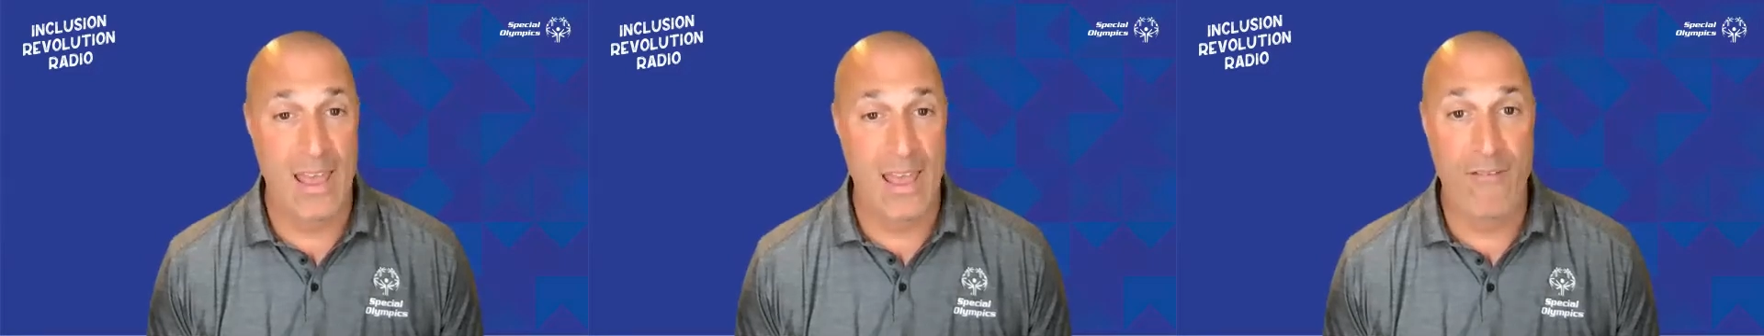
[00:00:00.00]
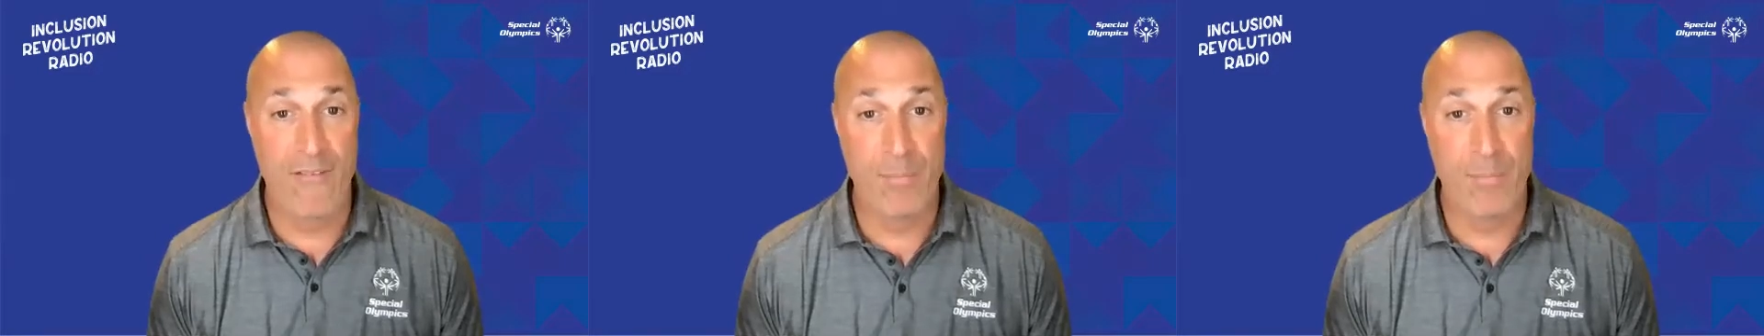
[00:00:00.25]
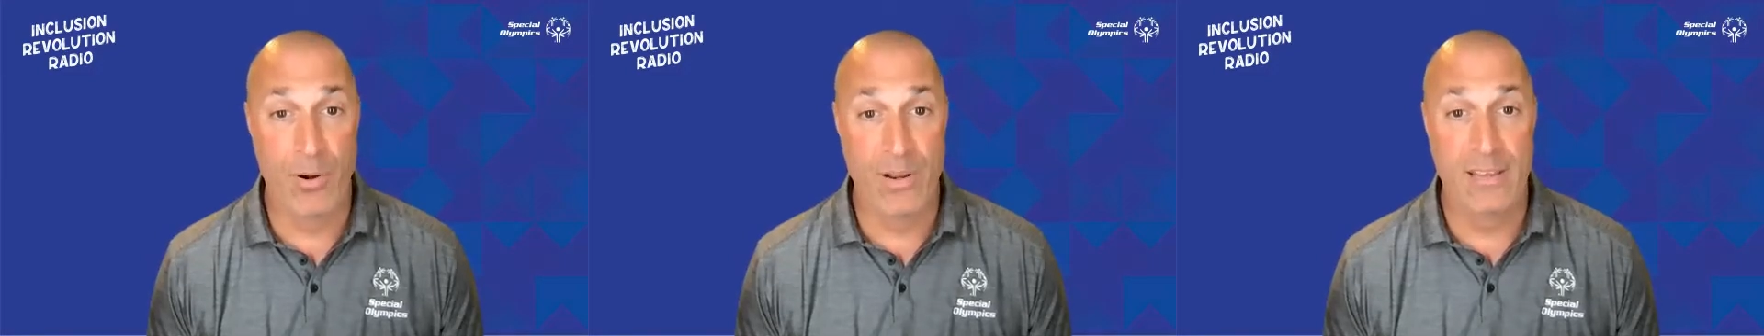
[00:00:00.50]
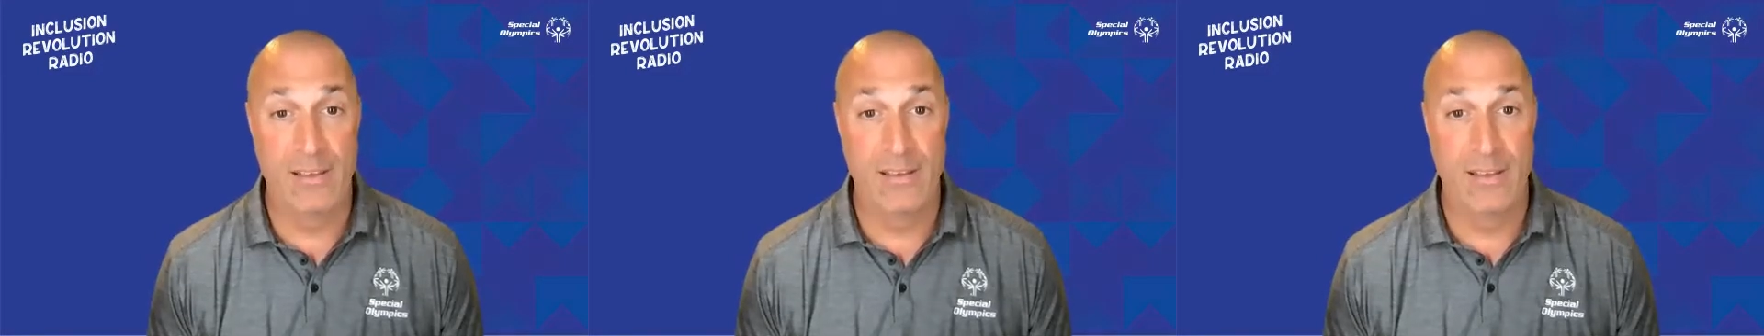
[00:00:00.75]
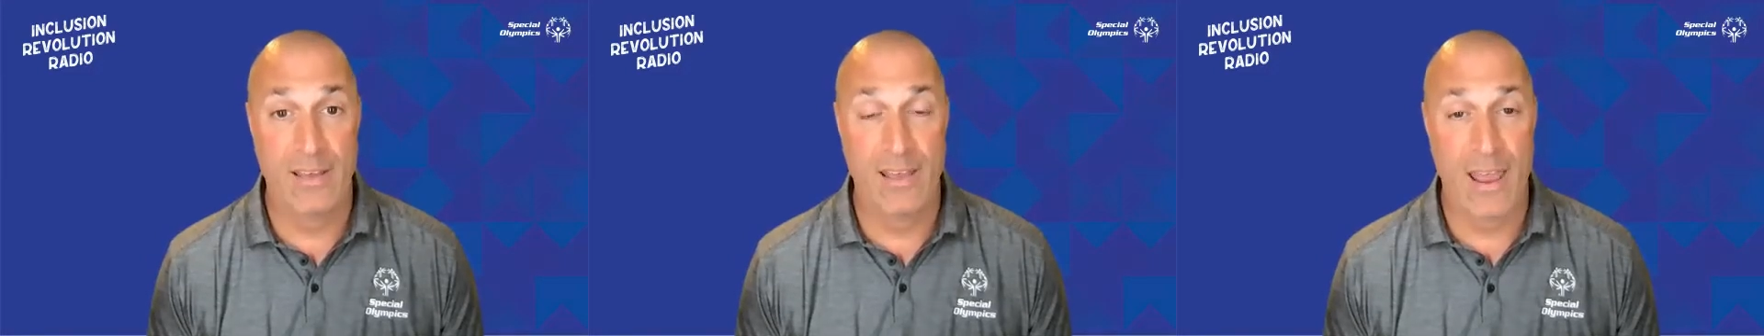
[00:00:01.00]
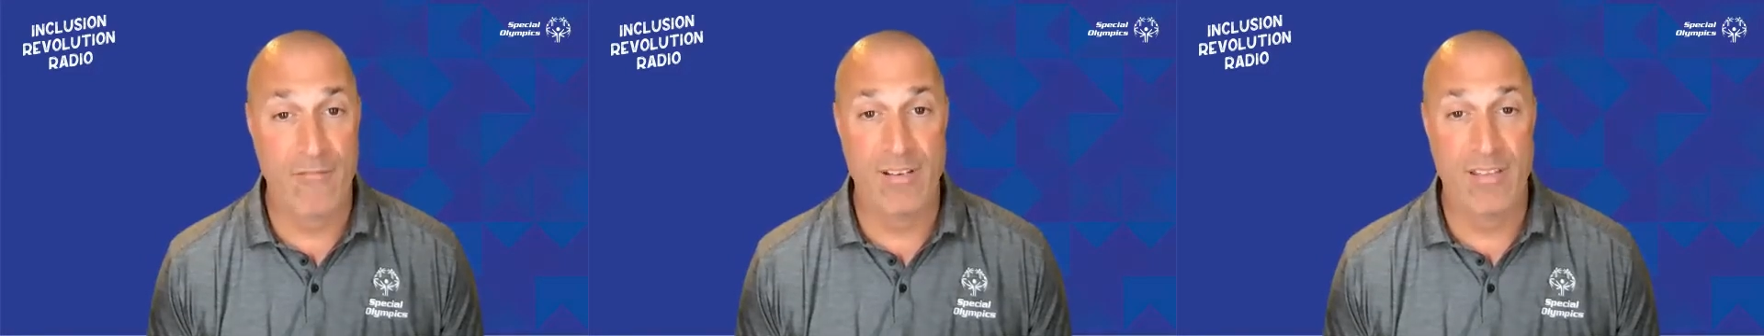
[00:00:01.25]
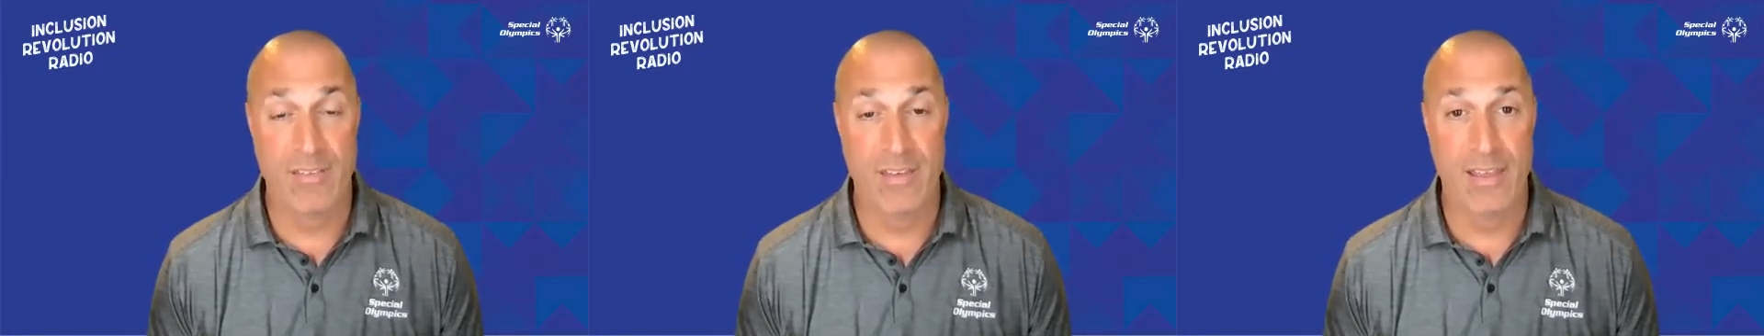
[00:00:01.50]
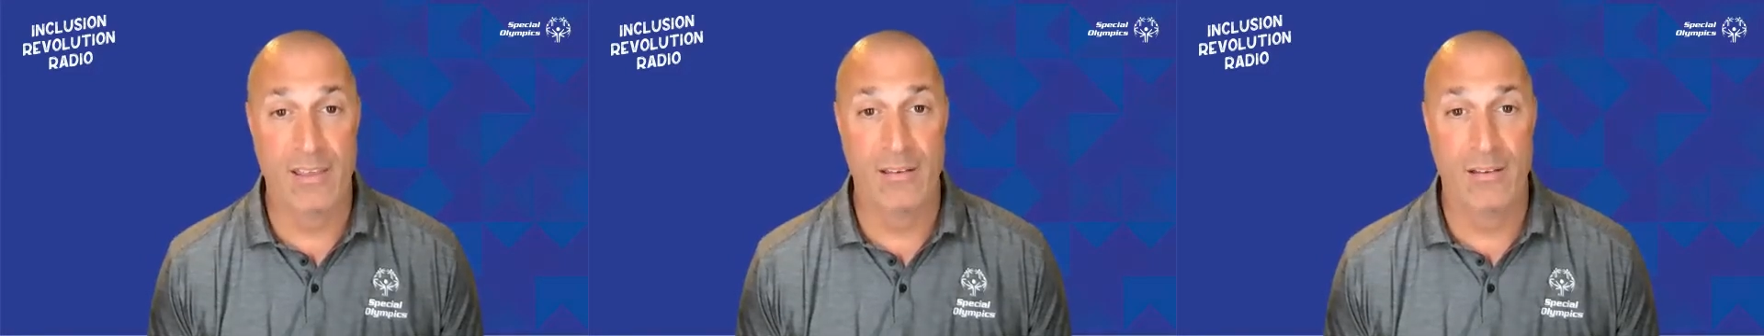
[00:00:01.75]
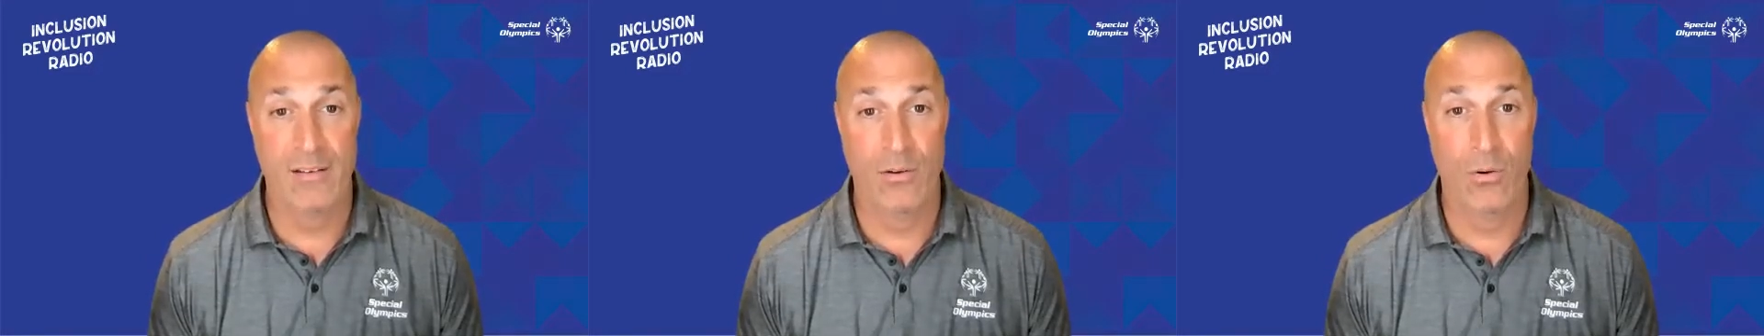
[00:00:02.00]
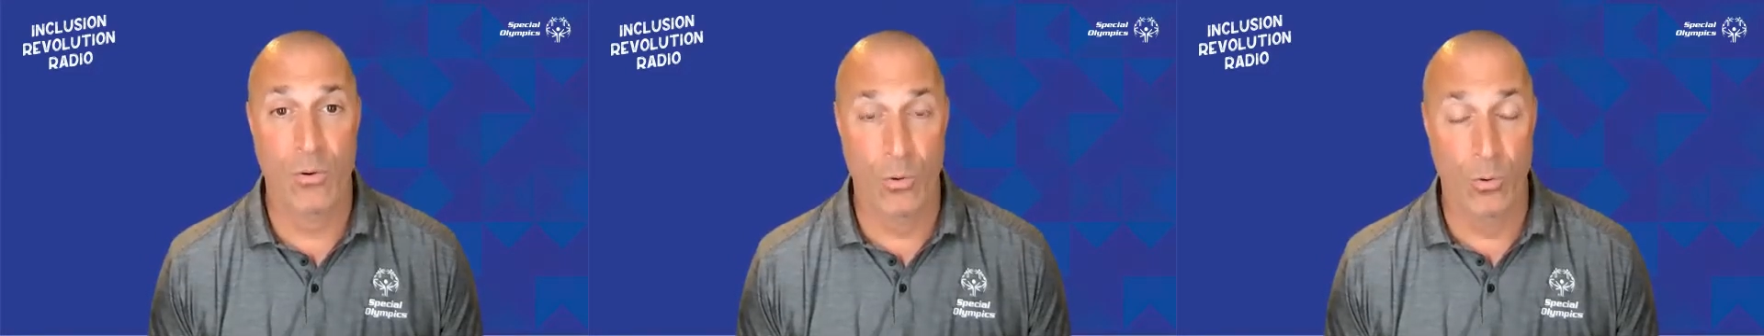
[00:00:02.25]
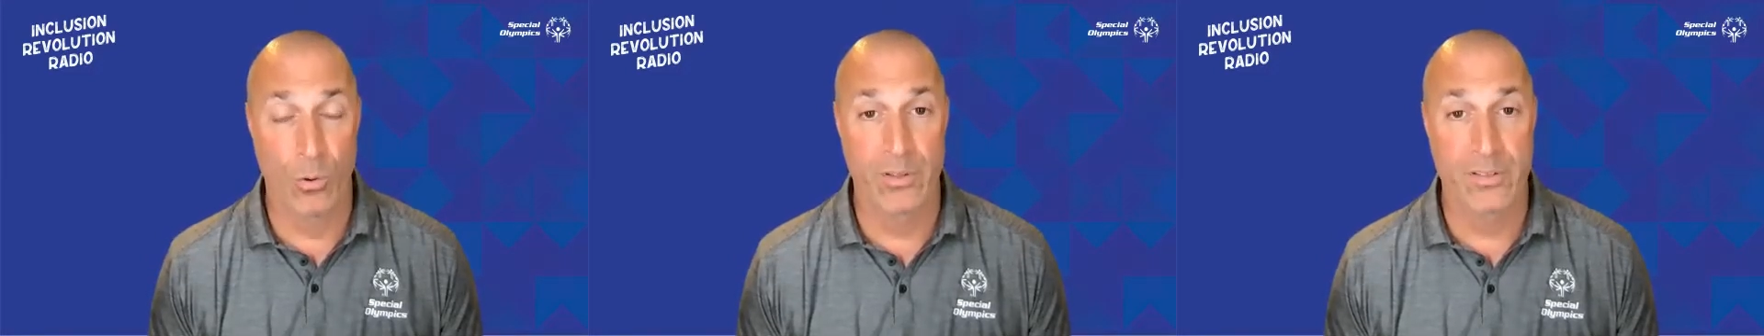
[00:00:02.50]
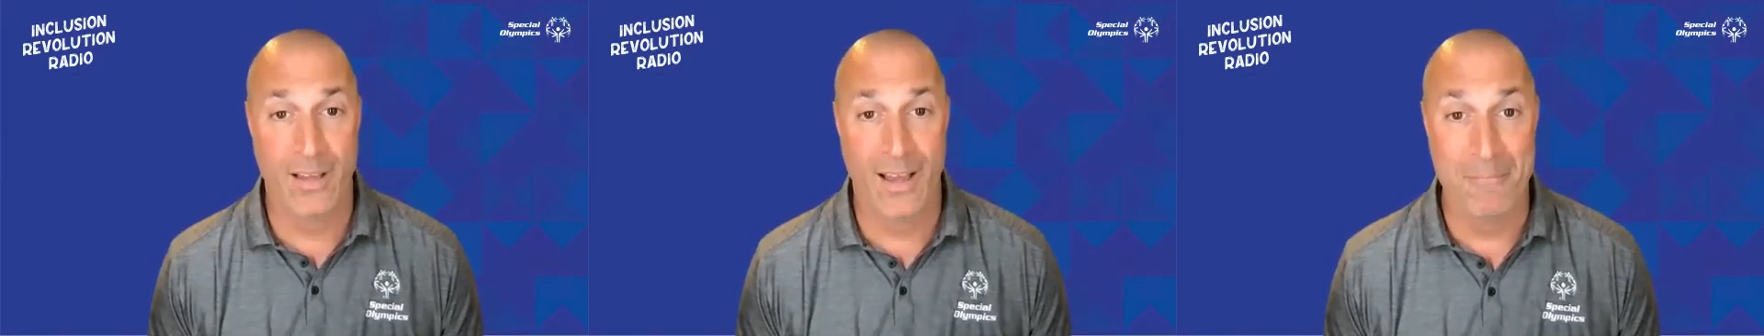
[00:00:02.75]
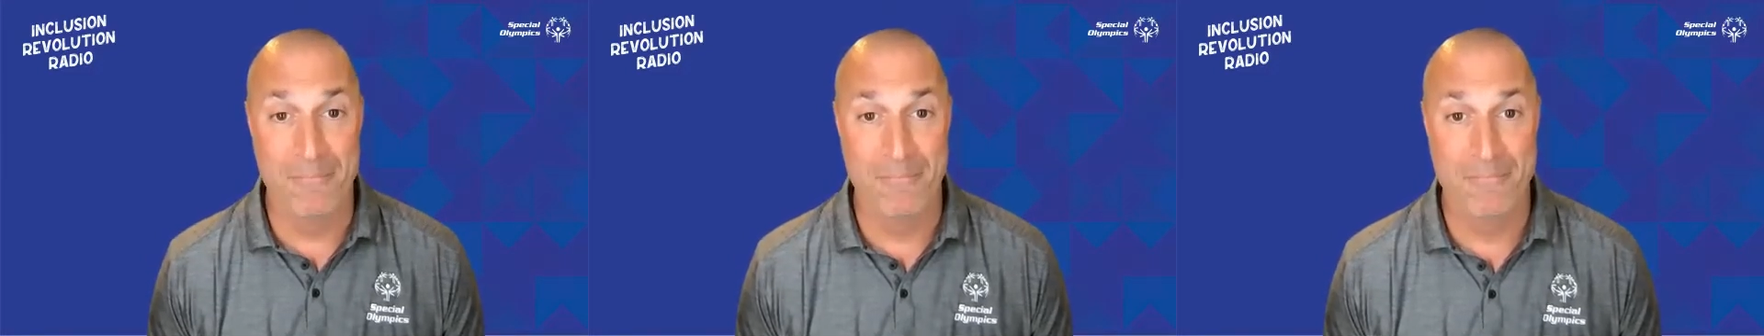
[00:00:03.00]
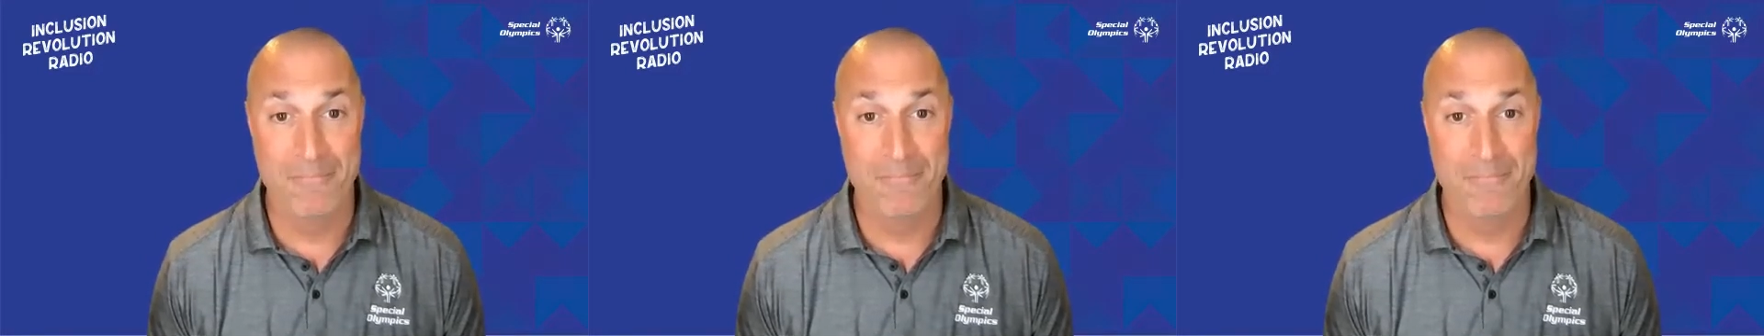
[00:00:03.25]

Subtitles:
everybody, everything, all the time.